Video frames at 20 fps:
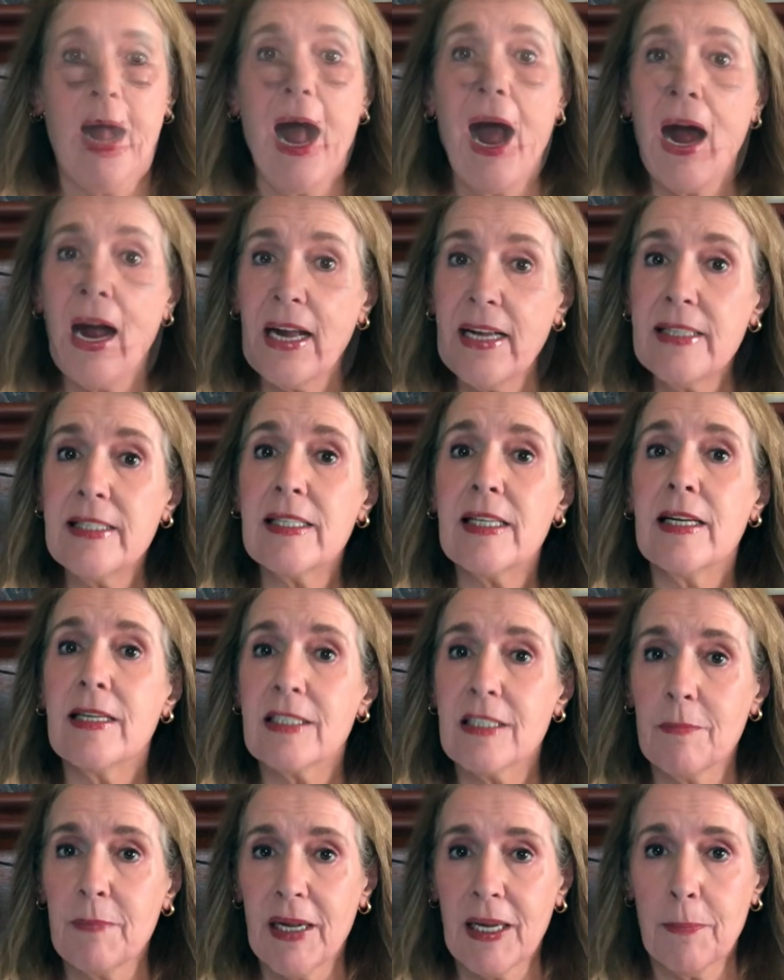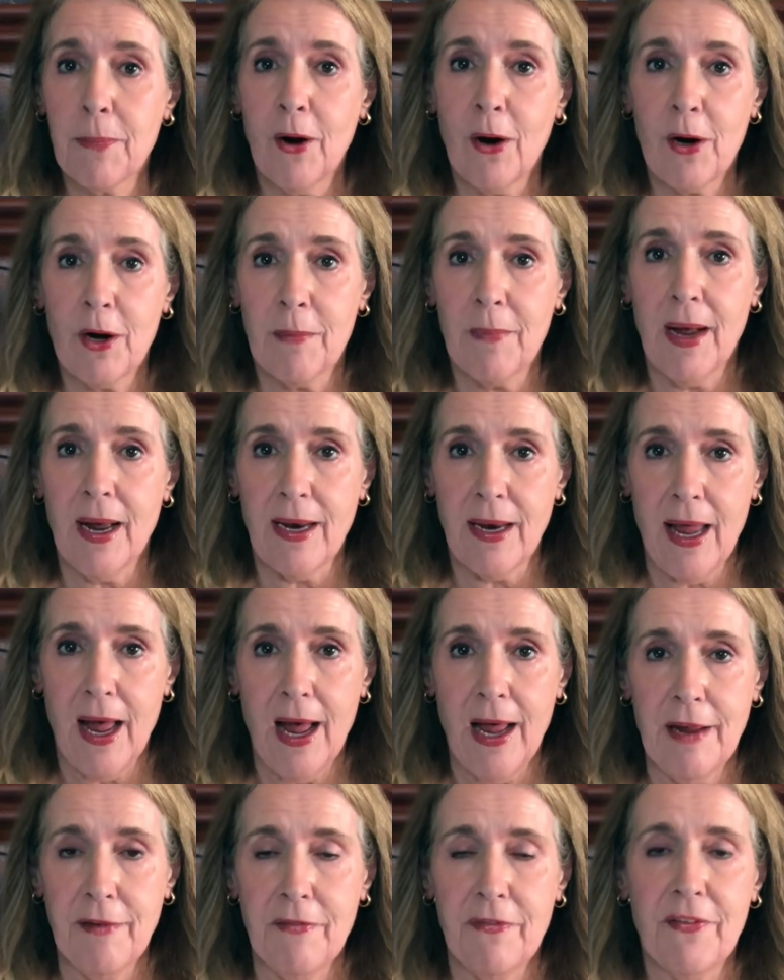Ice is a big part of my
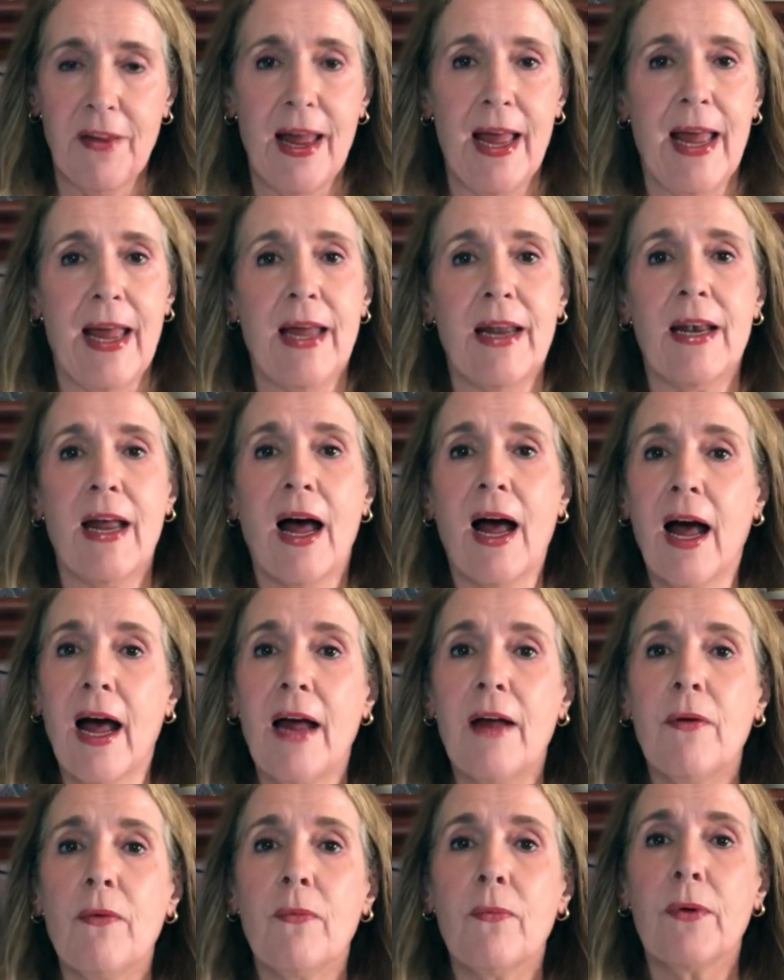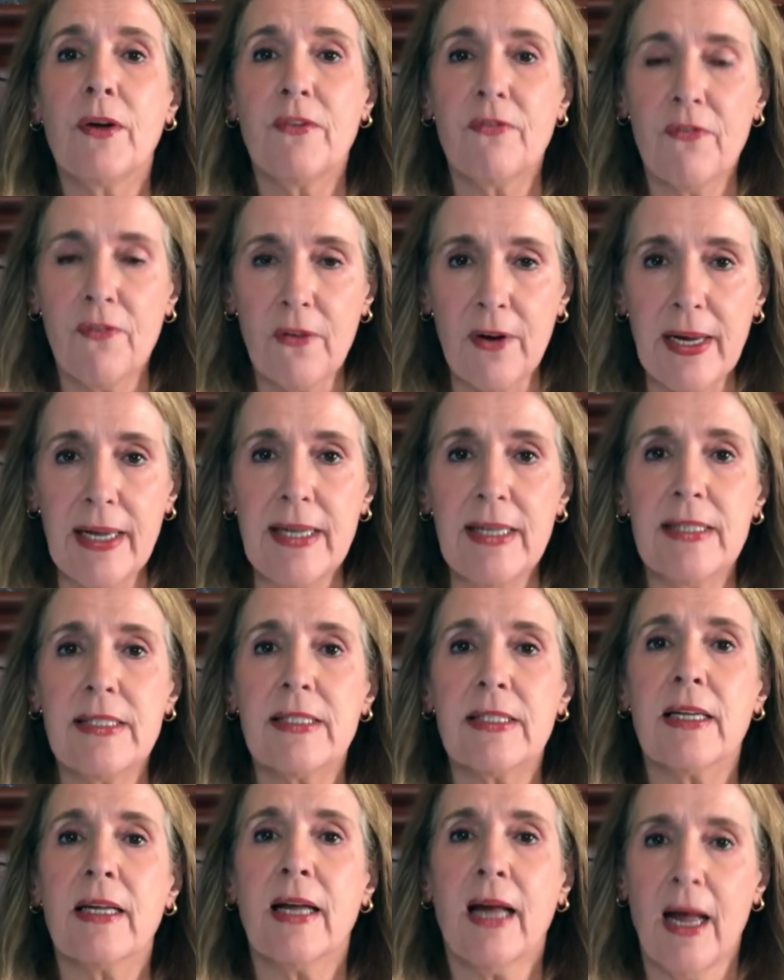life, and I would
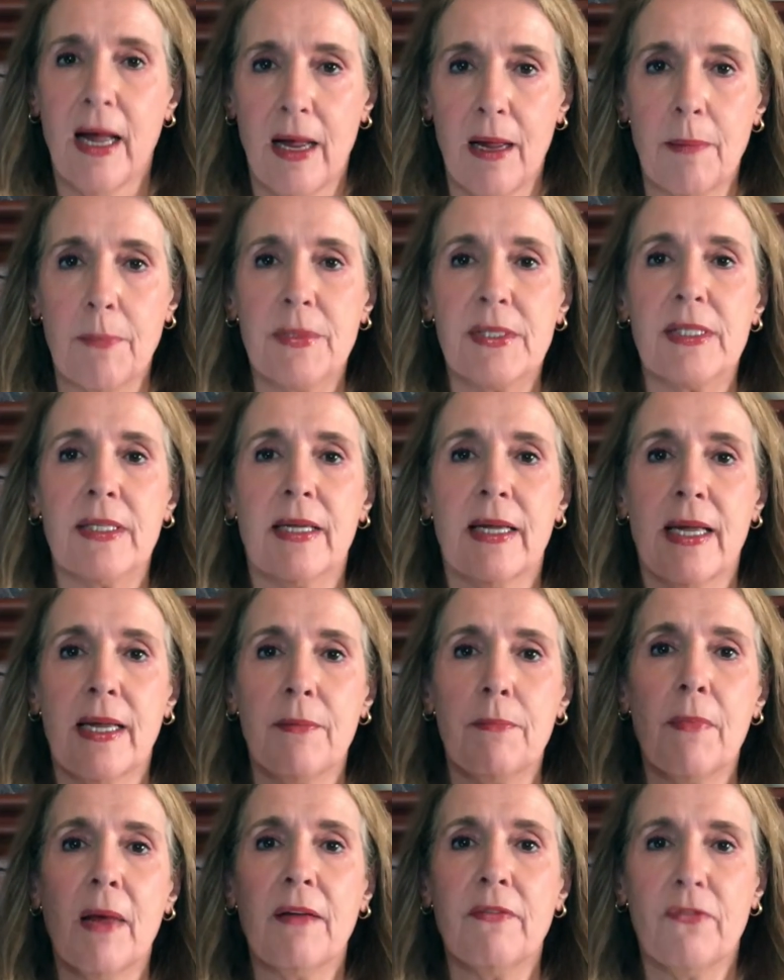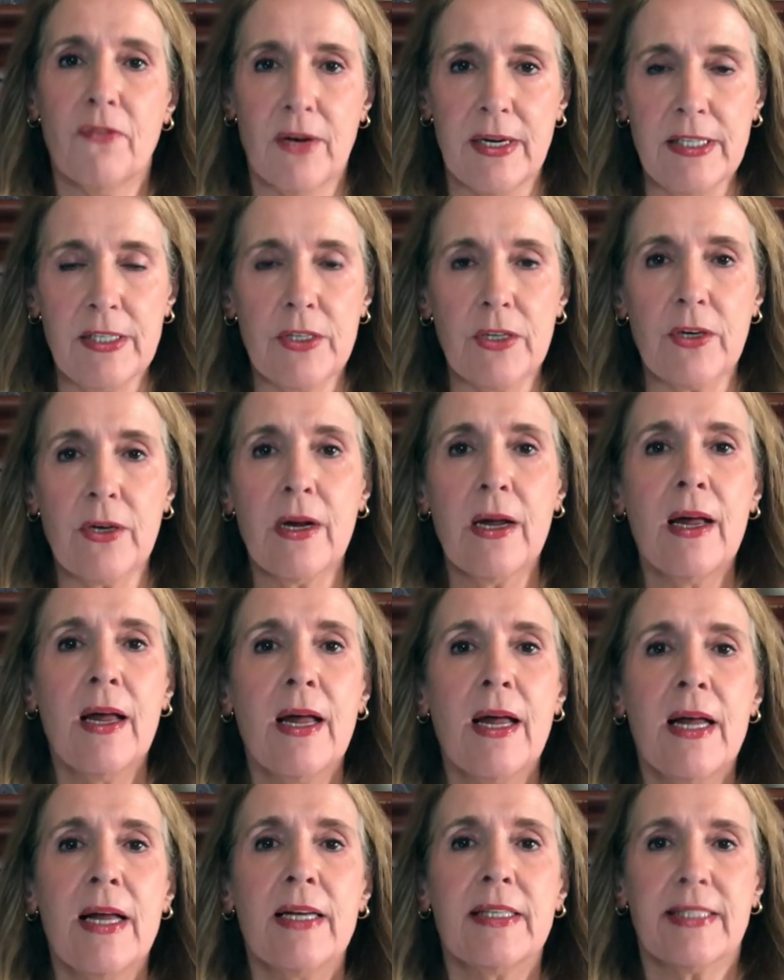freeze cups in my freezer
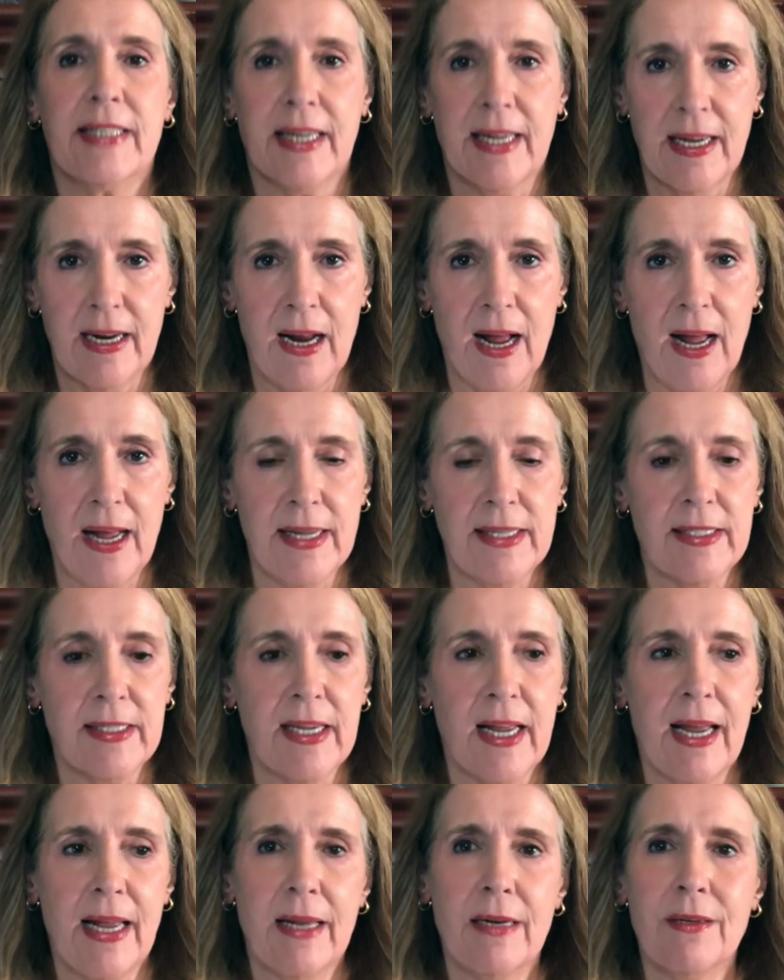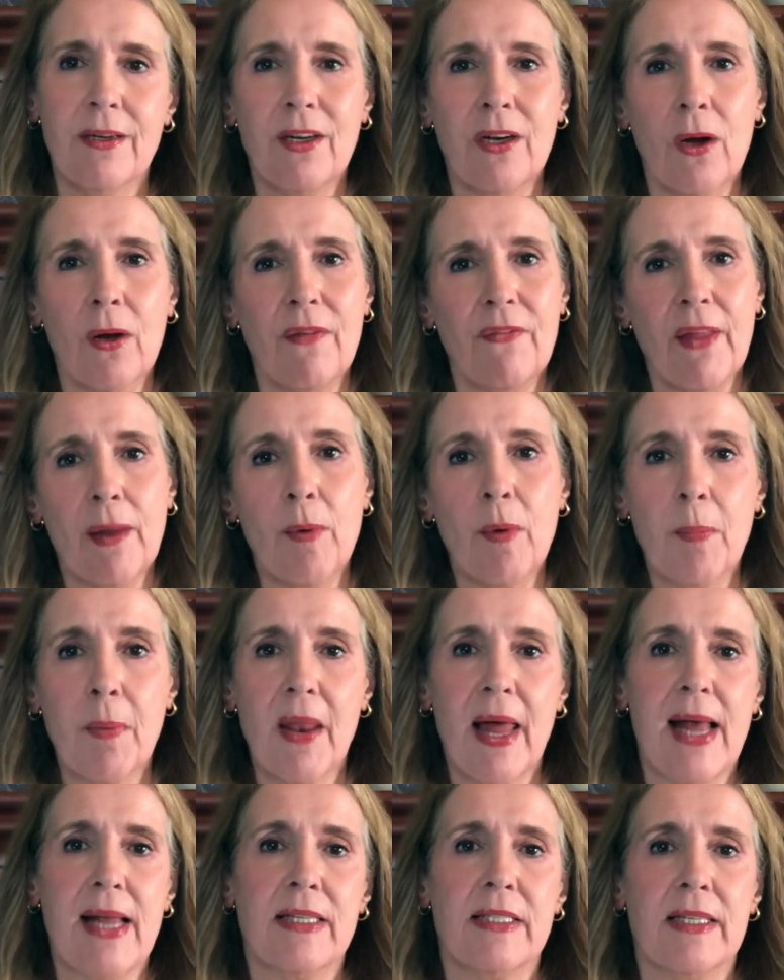to get ice. And, you know, if they were
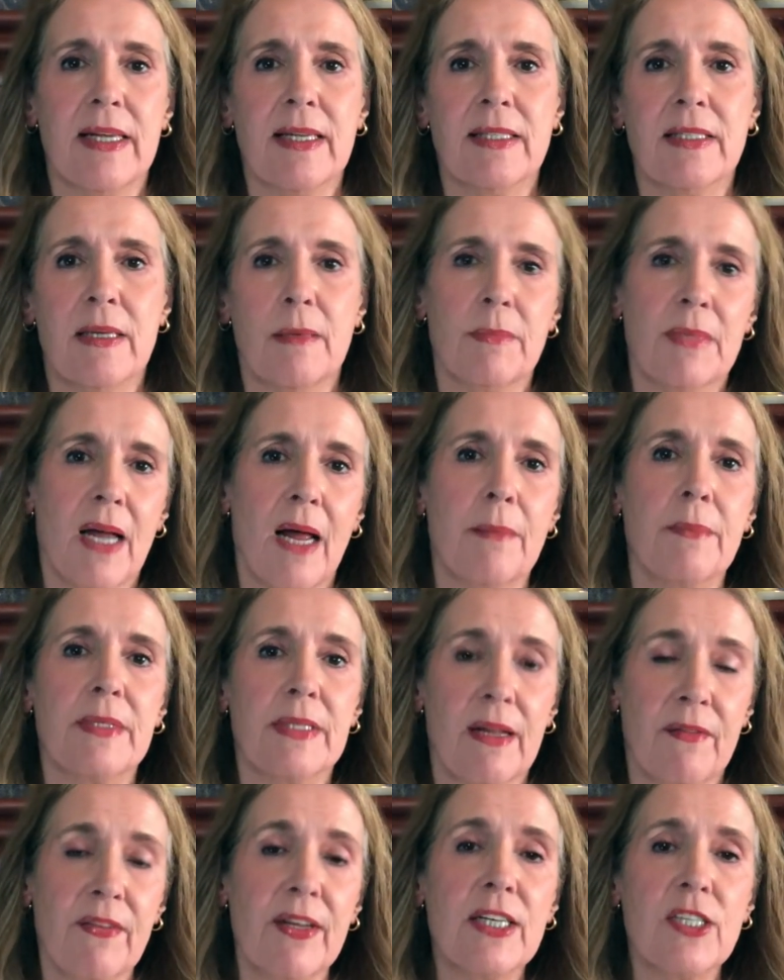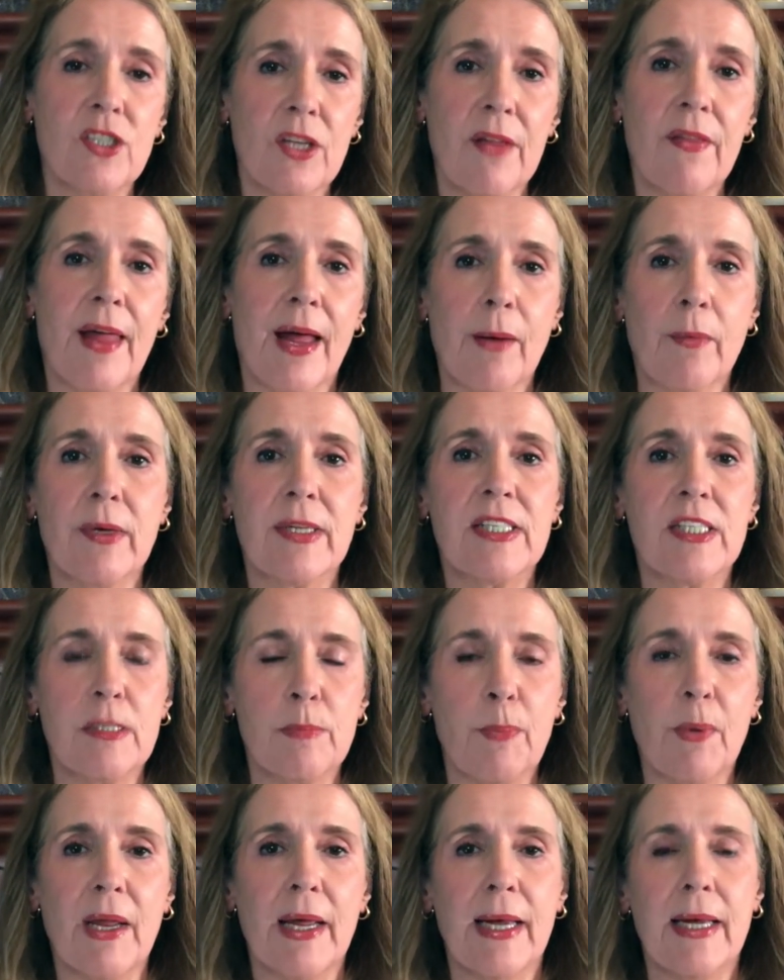plastic, sometimes eventually they would
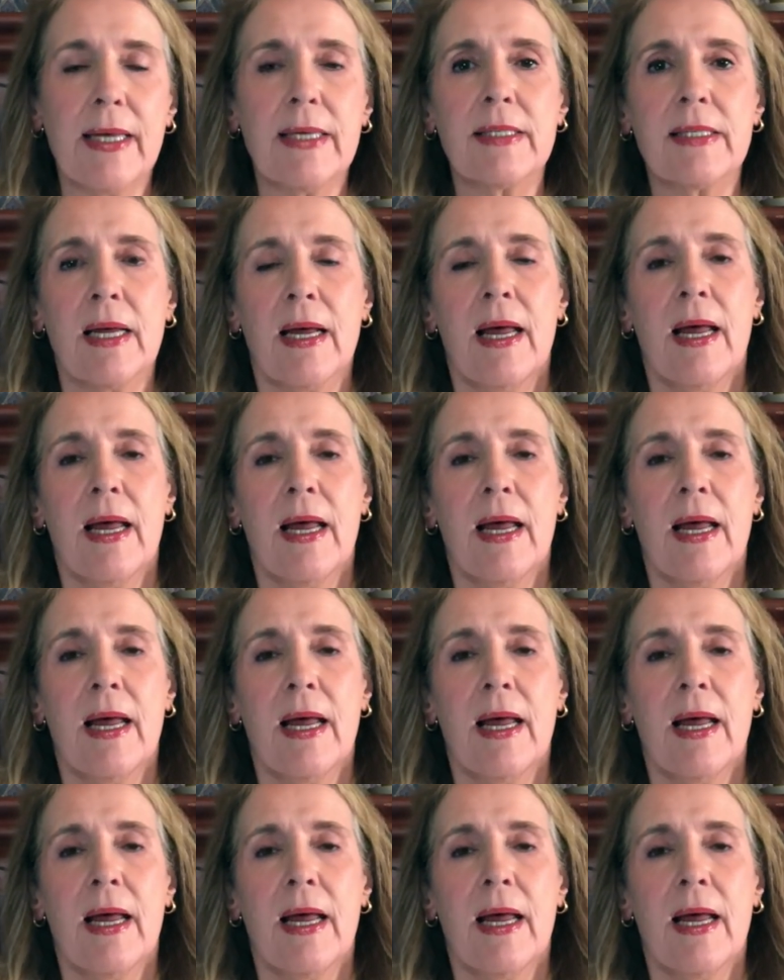split.